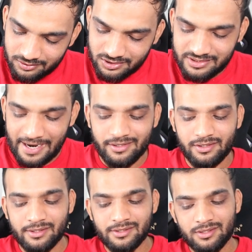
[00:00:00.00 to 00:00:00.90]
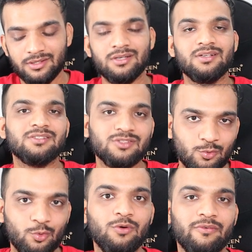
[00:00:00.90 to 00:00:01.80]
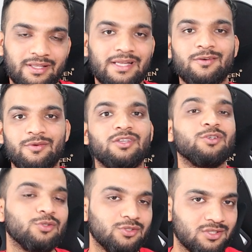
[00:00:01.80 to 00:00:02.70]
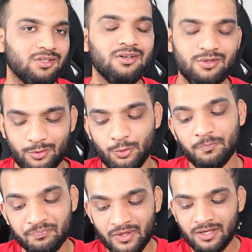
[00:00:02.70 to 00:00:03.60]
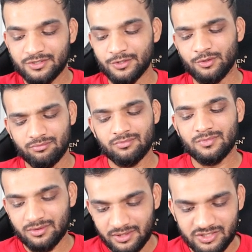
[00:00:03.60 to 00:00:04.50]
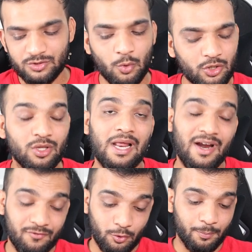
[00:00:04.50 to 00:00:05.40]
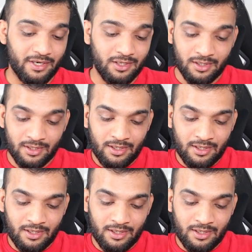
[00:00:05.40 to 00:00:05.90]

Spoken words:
The standard school way that we used to do. So this is what you'll have to print.